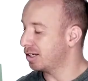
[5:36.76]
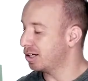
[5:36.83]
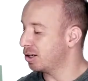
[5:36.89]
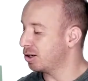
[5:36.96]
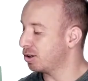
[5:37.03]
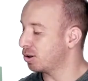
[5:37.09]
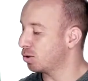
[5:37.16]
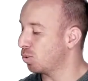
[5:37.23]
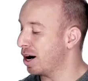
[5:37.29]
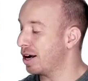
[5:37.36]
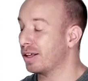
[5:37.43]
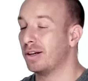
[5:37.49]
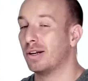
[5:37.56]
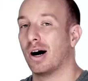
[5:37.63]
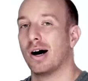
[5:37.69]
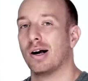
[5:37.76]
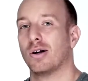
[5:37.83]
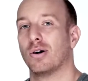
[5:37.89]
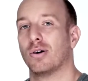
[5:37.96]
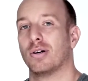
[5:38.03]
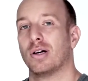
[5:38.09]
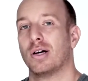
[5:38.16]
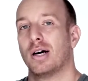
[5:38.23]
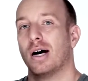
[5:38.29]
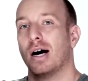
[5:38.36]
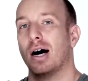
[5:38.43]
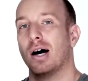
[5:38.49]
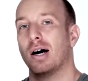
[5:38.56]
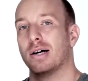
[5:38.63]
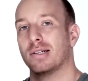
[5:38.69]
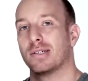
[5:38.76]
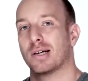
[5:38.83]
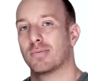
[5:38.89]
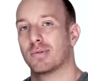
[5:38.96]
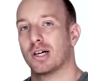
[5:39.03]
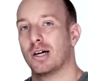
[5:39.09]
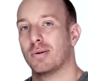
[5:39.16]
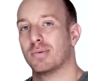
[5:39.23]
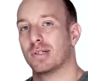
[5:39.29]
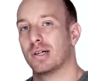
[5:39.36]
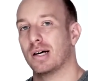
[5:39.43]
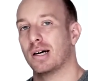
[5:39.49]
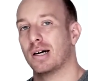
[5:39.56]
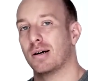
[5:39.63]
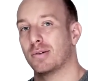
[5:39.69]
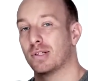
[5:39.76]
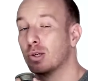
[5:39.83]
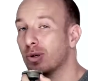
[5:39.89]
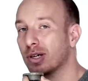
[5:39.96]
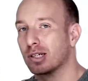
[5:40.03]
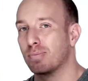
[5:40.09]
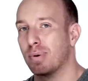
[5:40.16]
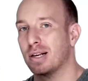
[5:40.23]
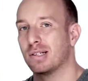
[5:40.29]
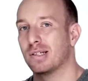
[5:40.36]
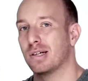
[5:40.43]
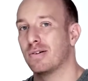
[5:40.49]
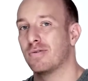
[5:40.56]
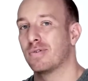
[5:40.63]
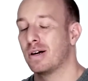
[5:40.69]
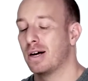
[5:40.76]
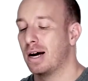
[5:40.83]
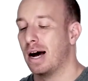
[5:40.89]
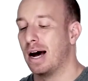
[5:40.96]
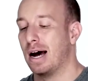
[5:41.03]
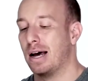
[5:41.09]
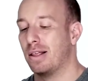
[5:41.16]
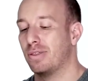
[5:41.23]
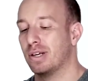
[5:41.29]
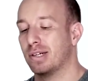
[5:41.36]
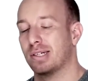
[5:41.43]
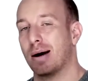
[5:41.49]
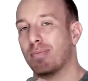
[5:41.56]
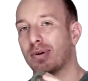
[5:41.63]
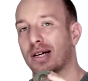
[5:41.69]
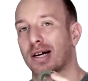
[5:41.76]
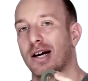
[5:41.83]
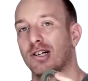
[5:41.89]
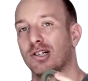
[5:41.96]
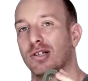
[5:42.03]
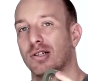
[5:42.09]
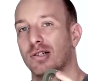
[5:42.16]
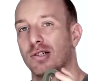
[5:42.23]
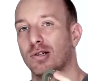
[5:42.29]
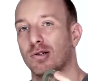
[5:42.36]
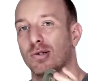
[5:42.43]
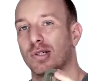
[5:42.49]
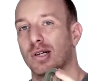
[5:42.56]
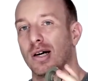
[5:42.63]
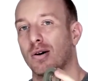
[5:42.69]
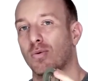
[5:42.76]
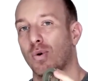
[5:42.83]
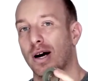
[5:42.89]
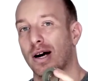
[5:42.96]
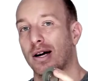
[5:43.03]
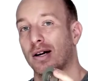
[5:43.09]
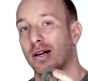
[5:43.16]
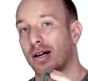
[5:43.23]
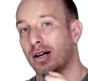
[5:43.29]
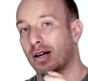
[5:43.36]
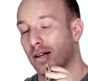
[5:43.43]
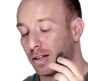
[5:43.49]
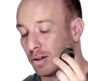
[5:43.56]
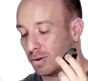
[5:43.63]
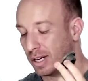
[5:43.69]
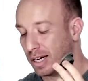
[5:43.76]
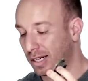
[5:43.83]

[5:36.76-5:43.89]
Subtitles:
is used where the nylon is sometimes too expensive, and this application is used where you